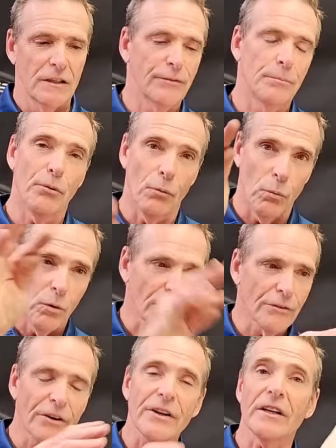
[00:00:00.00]
If you put
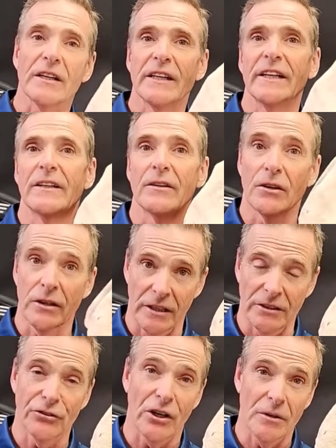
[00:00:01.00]
water on it,
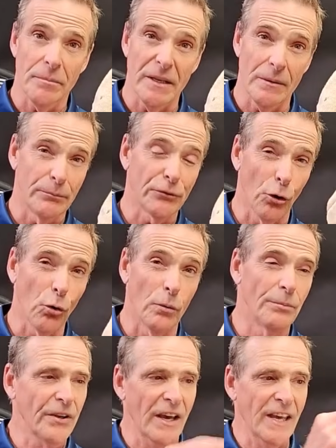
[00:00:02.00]
it's going to be
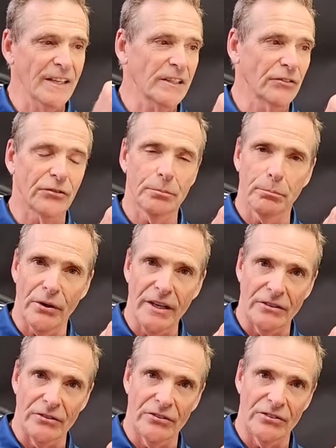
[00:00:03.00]
absorbed and it
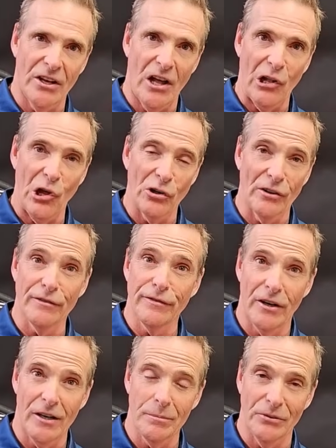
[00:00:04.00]
spreads along the
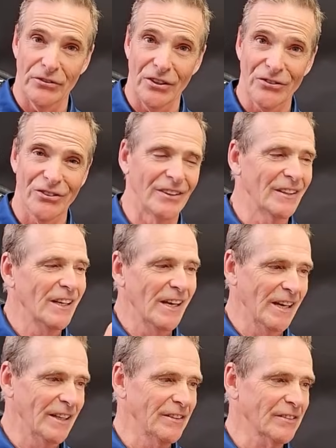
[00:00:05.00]
fibres, doesn't it?
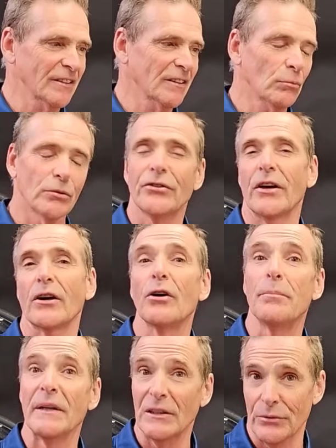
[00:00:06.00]
And what's that?
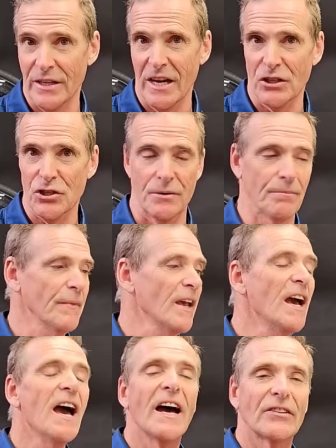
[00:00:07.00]
Capillary action.
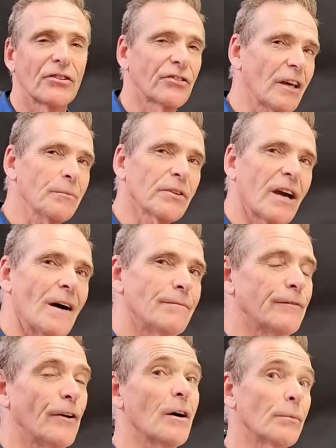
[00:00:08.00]
It's the same with
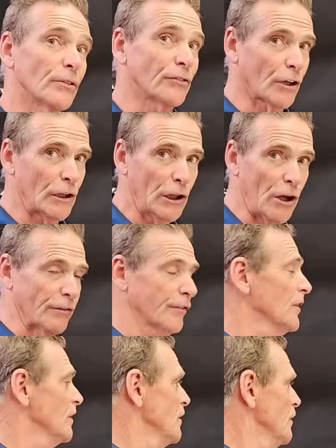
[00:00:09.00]
carbon fibre, it's a
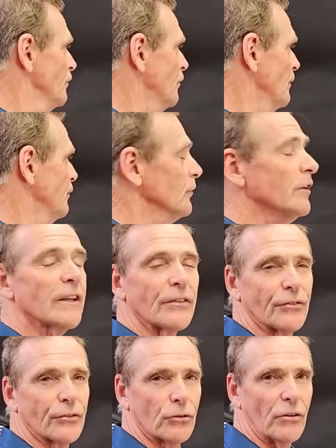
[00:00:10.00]
cloth. So if you get a
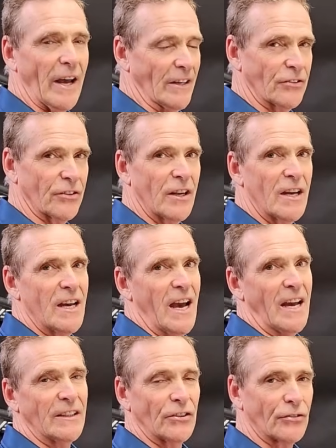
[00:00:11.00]
scratch
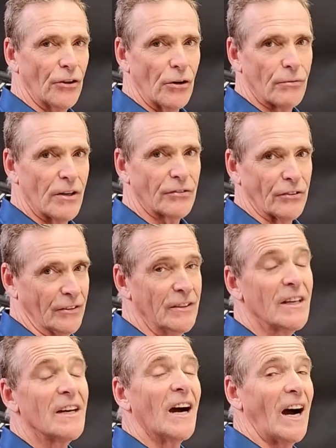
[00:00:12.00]
and there's no resin
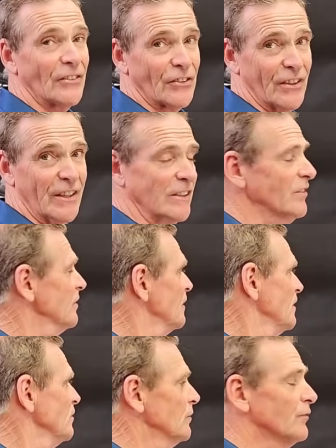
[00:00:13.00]
underneath,
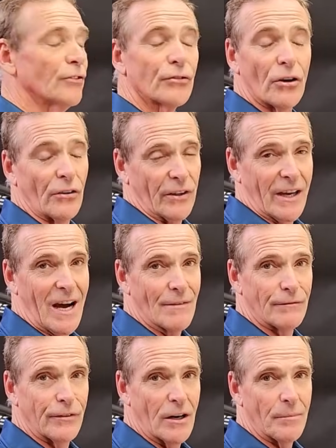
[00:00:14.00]
you've just got the
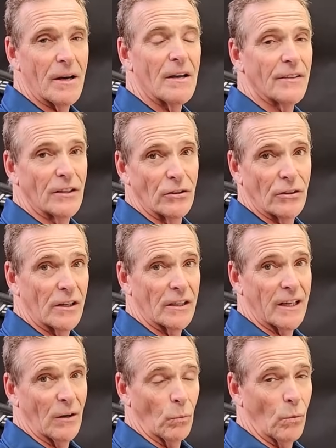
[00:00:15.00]
carbon fibre, then you're going
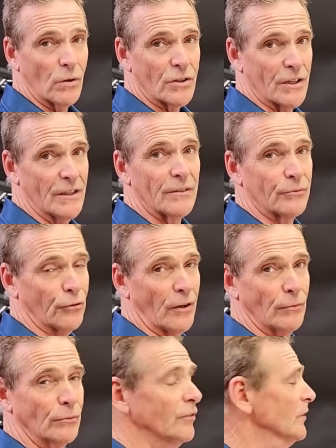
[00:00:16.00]
to get water
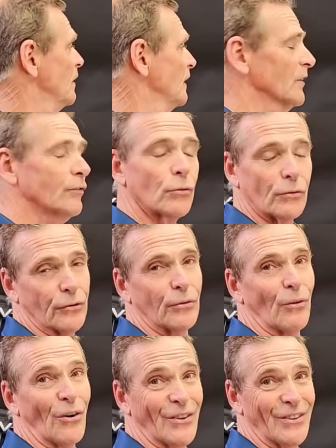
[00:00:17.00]
travels, unless of course
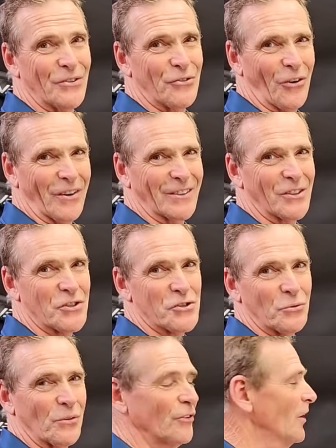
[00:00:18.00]
you're riding in dry
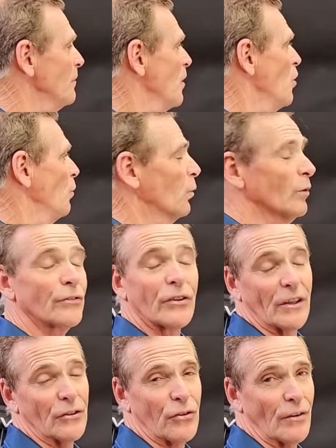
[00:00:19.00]
conditions all the time, water's
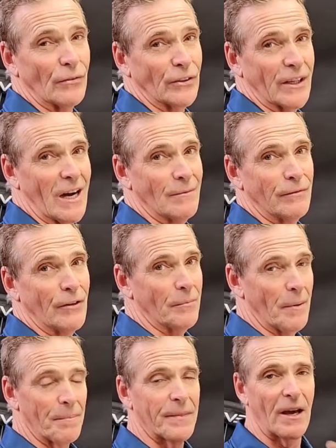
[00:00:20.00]
going to travel in your carbon fibre.